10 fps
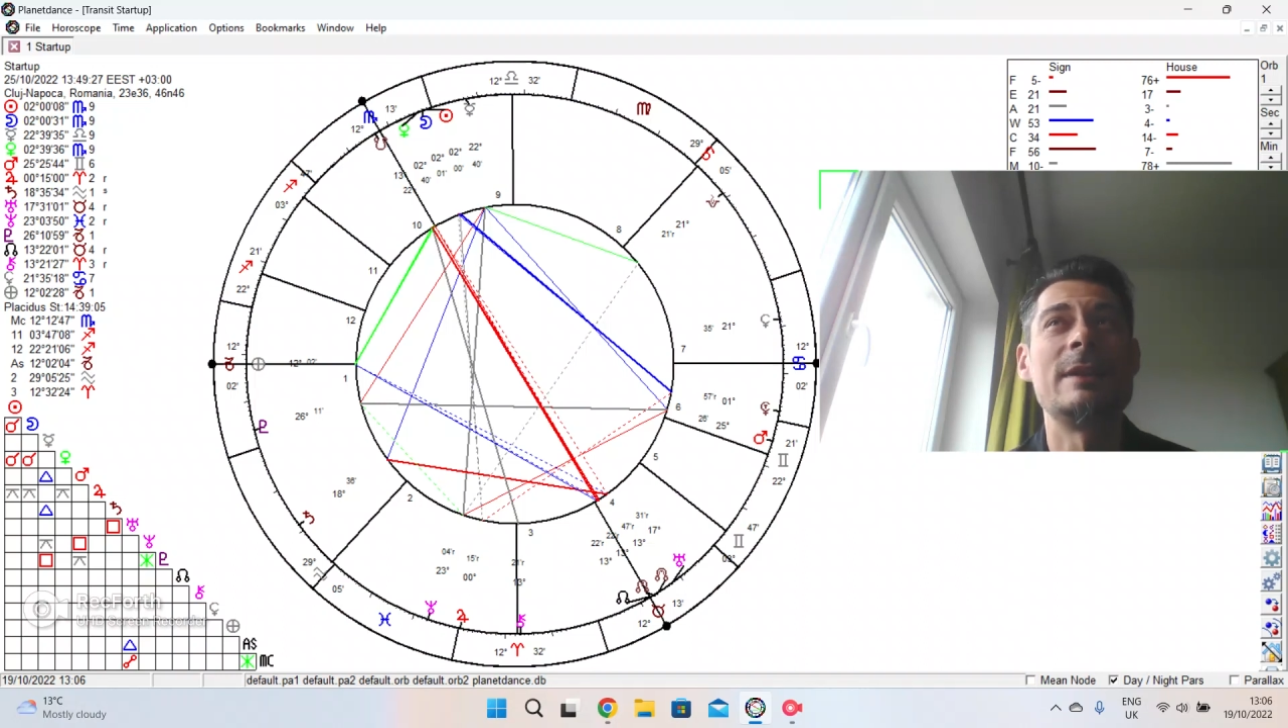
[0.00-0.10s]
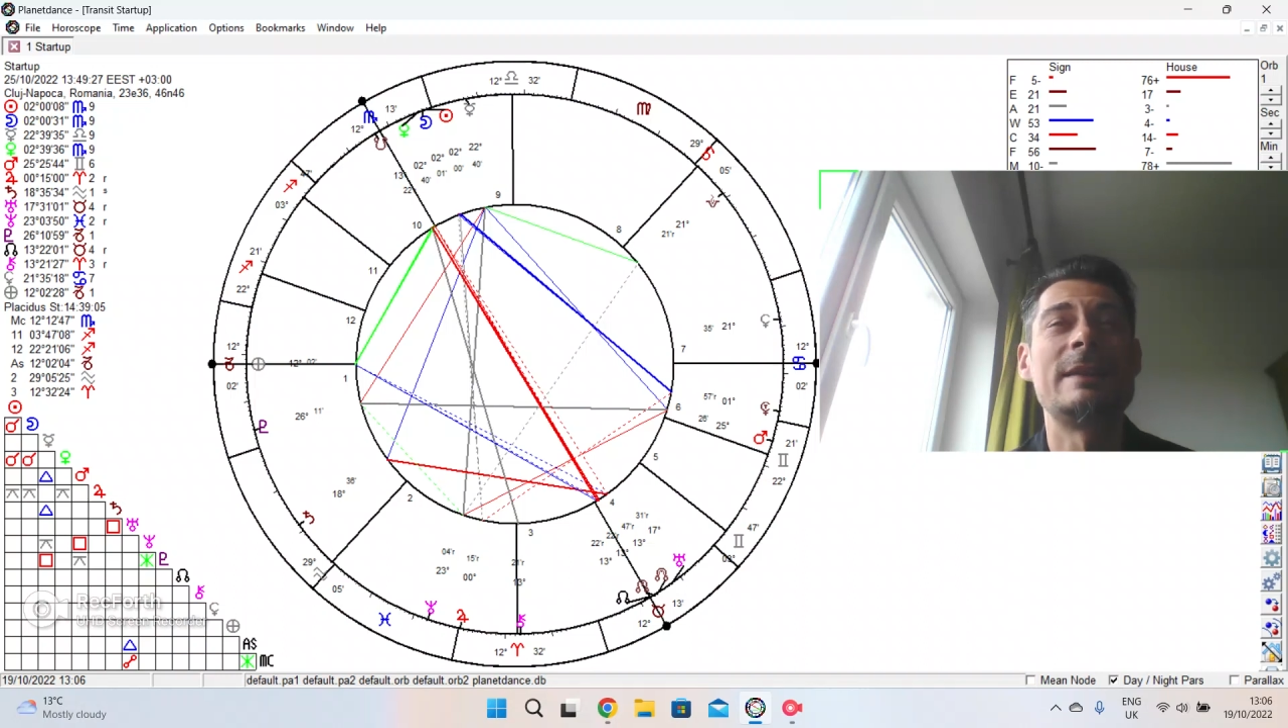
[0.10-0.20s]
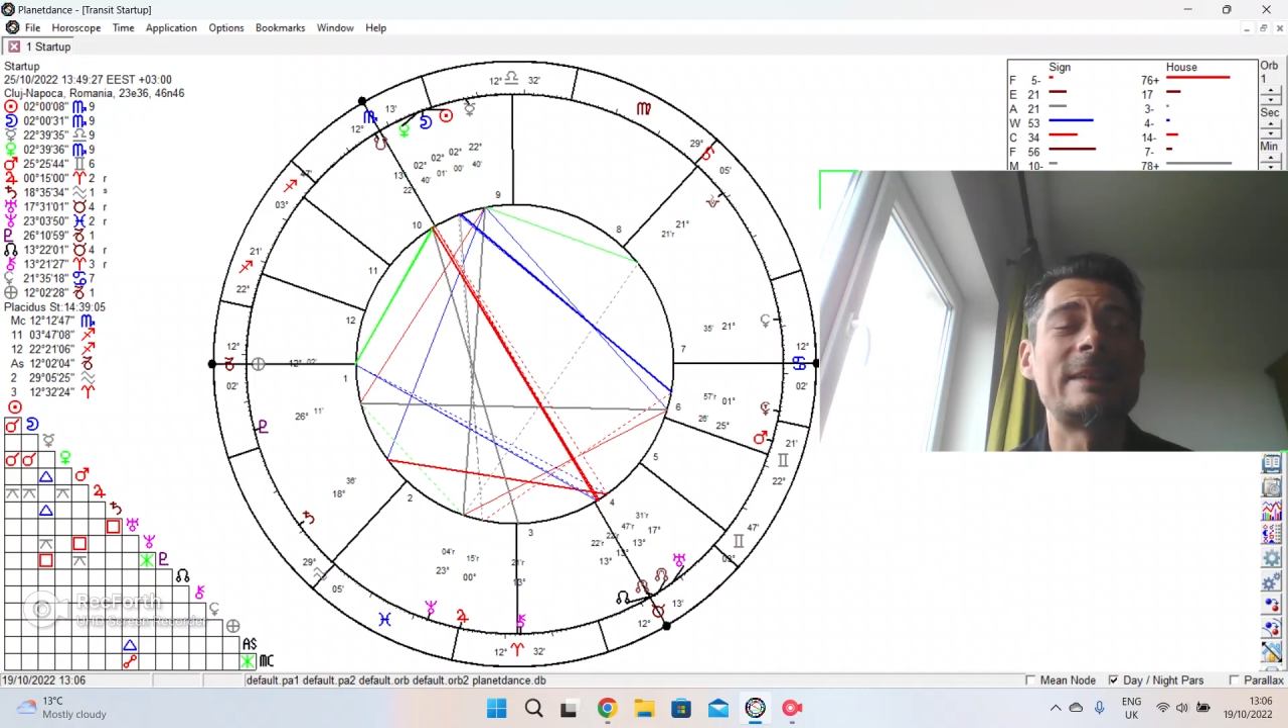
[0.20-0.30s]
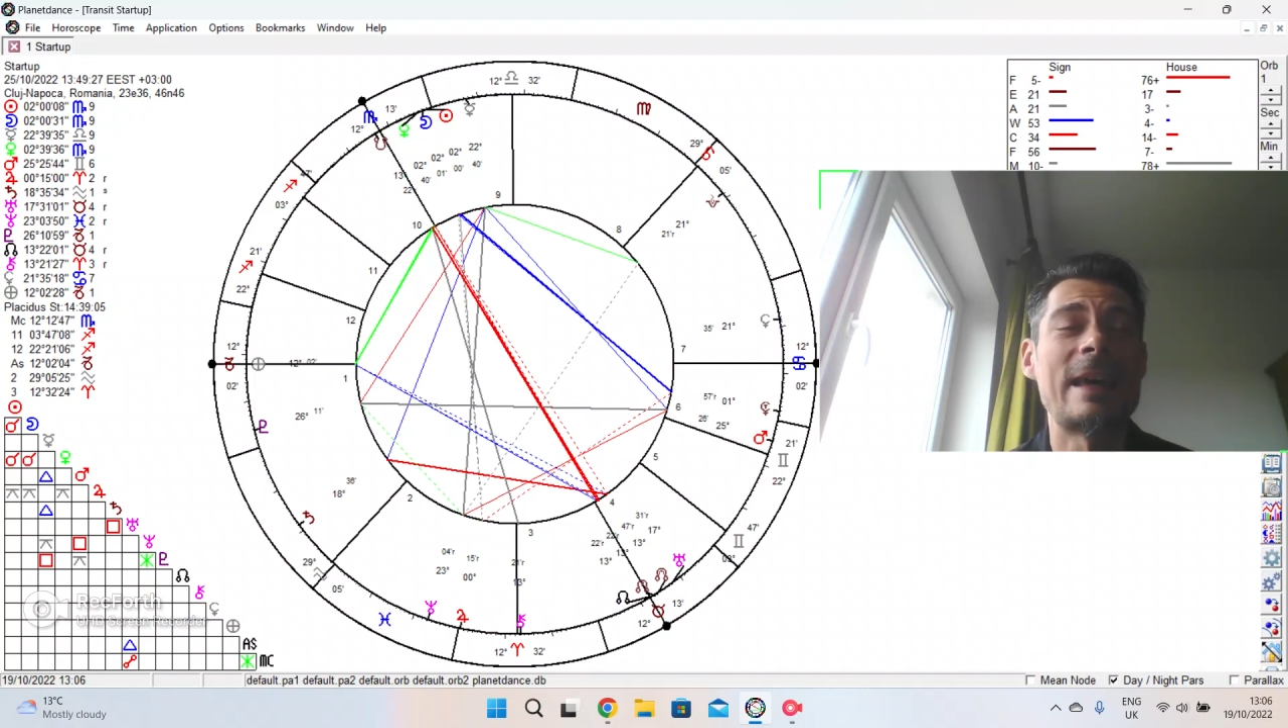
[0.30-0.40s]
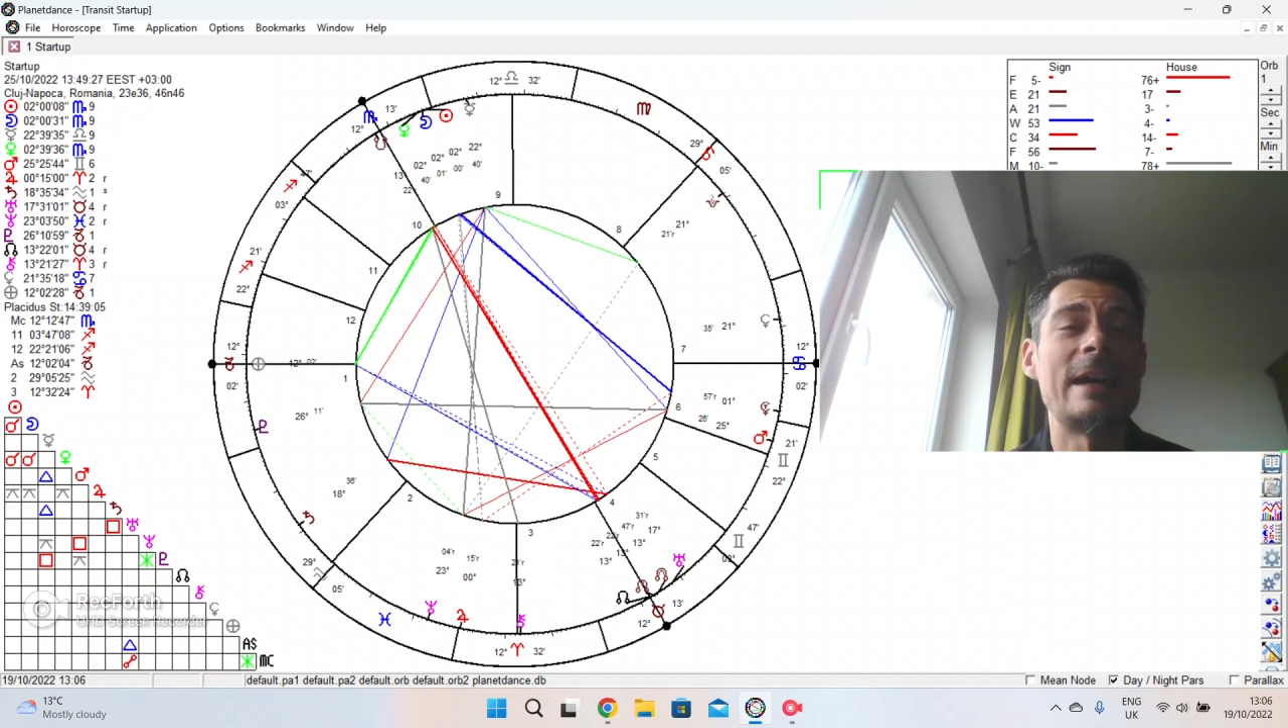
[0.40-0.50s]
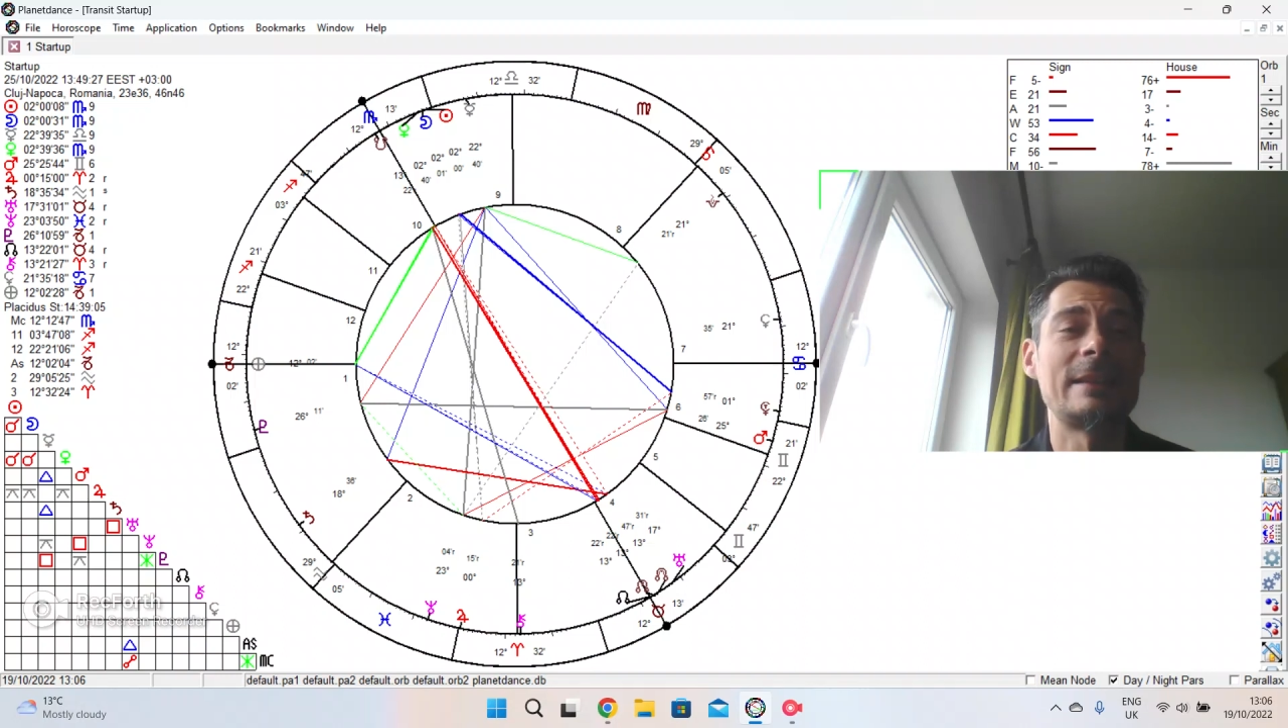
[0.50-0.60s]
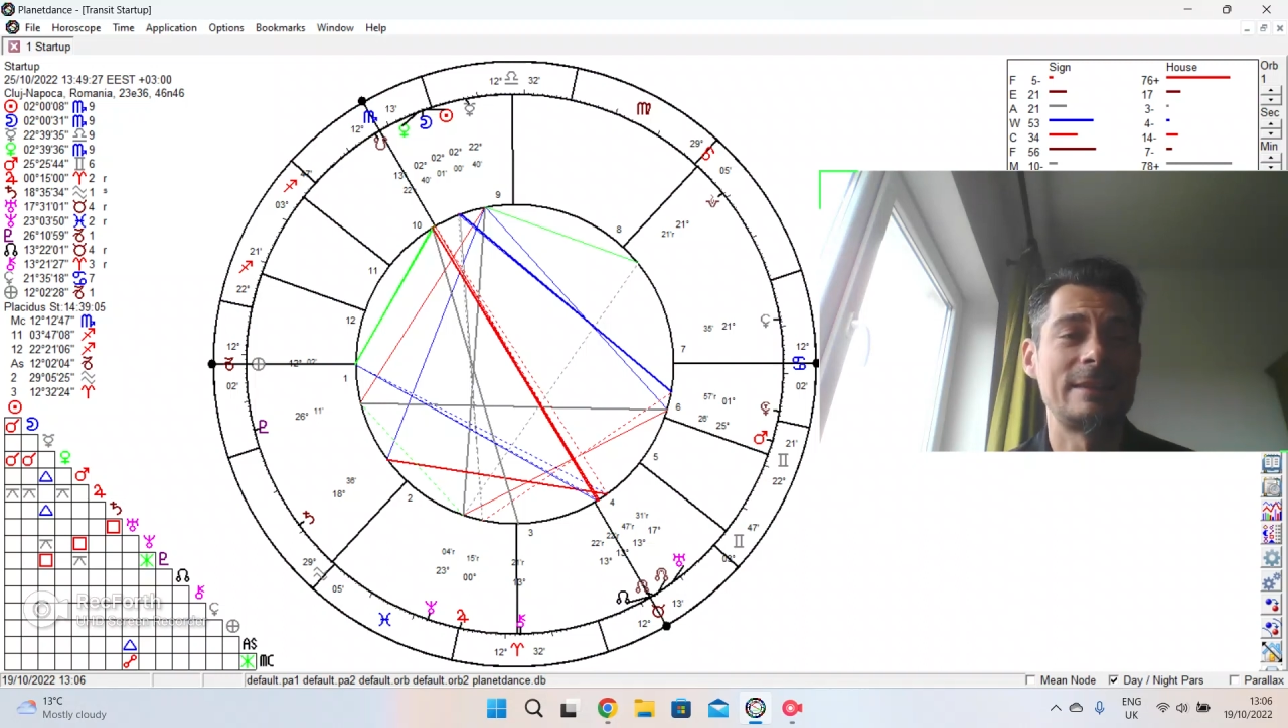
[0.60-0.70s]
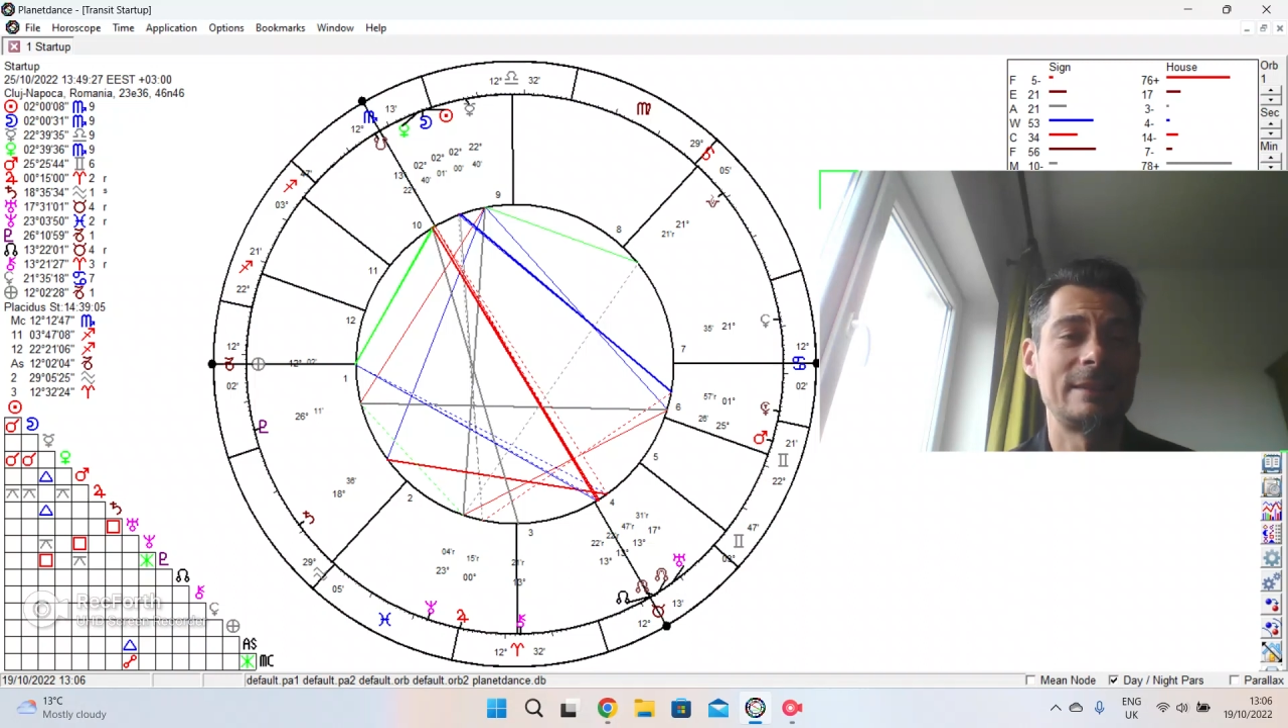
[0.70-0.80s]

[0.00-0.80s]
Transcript: eclipse,